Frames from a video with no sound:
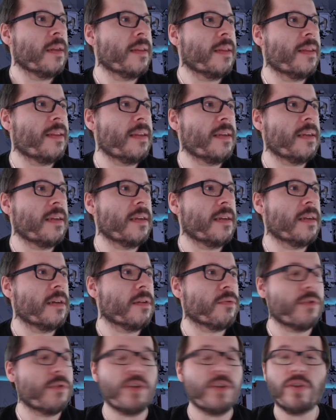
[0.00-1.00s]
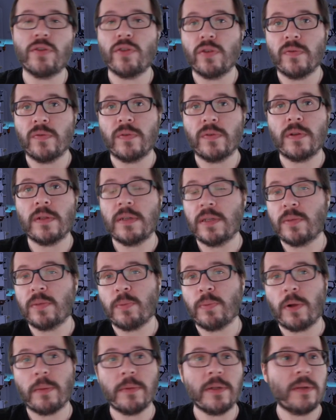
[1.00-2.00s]
the resource overlay is
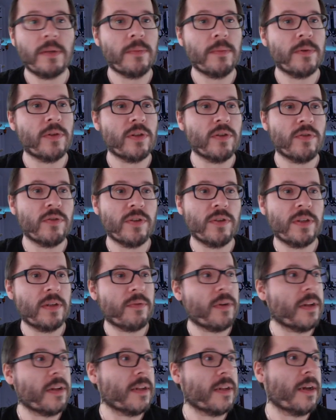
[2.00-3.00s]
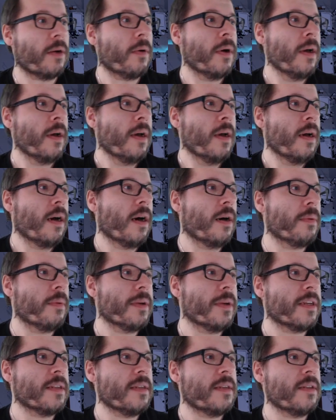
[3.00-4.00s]
probably the most interesting right now. We
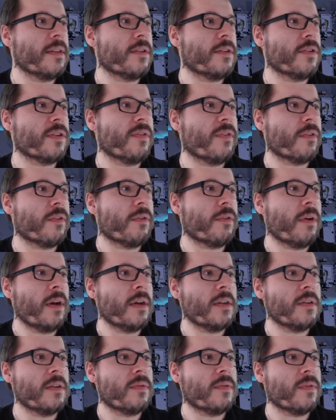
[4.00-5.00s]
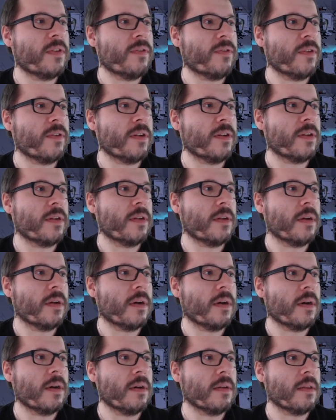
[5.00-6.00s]
can see there's a variety of different
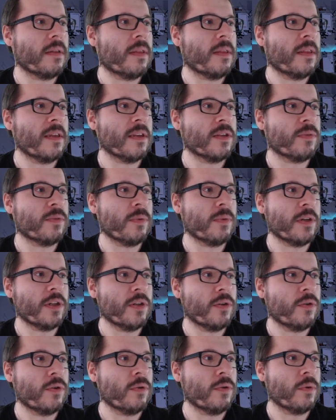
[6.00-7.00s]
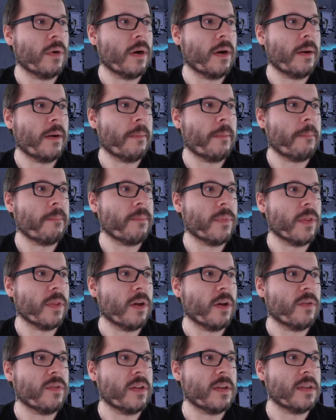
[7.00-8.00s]
things we can do.
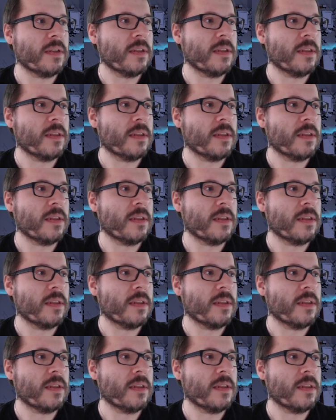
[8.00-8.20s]
Of the